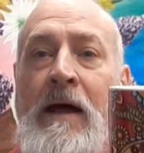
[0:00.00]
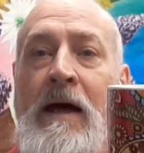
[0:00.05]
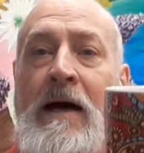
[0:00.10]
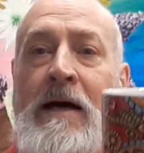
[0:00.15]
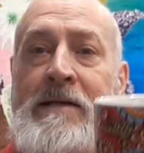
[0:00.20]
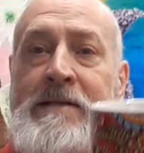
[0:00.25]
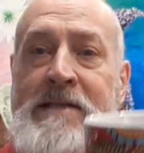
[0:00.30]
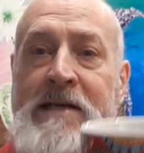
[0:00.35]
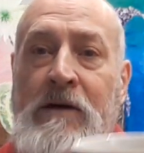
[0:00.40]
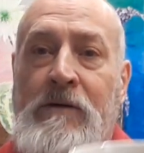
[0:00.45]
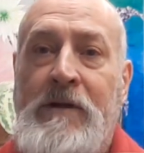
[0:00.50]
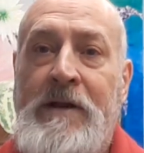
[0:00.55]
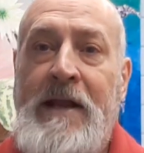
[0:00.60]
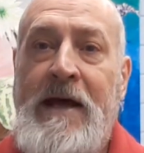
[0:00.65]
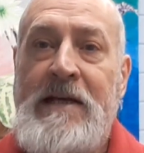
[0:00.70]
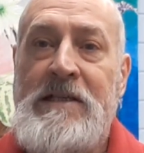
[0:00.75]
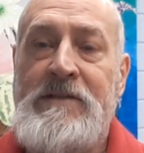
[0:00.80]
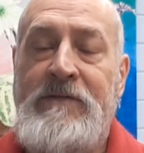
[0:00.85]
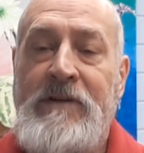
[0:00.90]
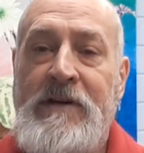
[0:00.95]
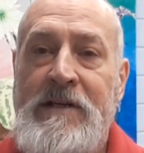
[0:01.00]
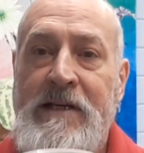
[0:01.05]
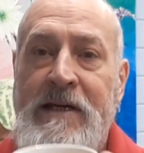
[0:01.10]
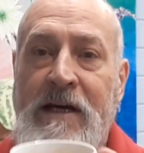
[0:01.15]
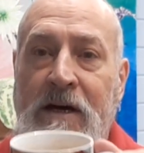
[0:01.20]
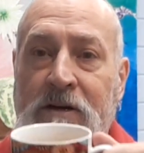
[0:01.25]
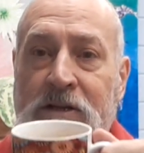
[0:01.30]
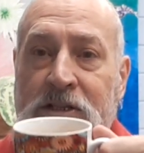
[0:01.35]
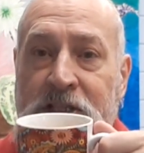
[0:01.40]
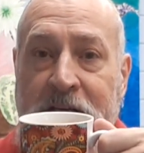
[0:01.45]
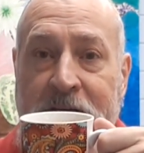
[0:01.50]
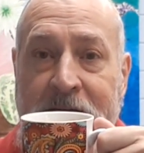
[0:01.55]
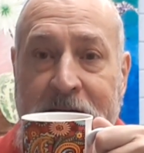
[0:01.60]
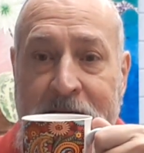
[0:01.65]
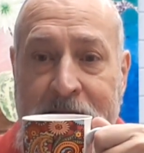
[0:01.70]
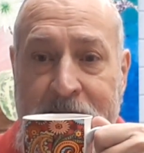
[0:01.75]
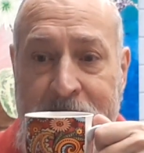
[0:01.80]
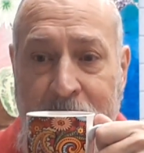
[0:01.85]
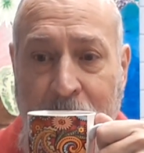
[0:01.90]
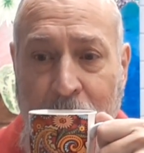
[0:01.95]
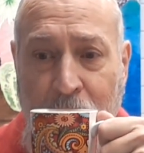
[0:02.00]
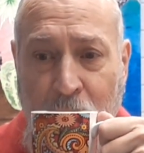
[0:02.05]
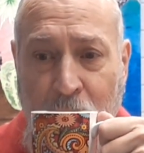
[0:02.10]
Until the next video, cheers.